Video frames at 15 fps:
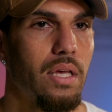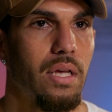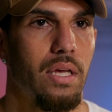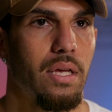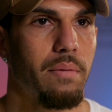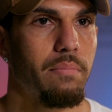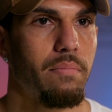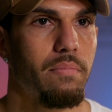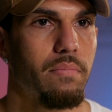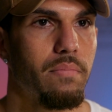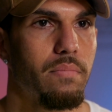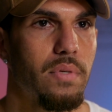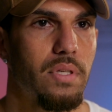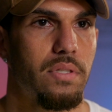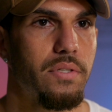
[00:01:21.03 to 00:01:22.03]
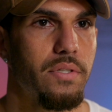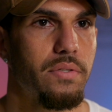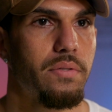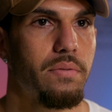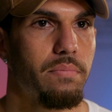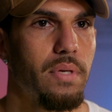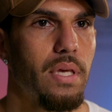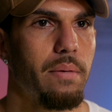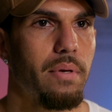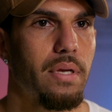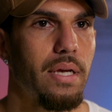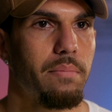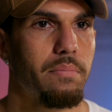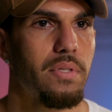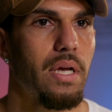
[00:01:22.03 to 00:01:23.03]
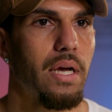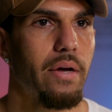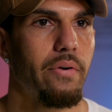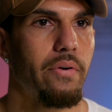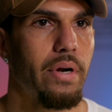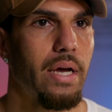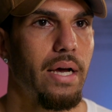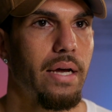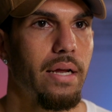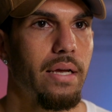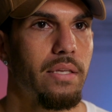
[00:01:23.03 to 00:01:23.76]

It just it becomes harder and harder,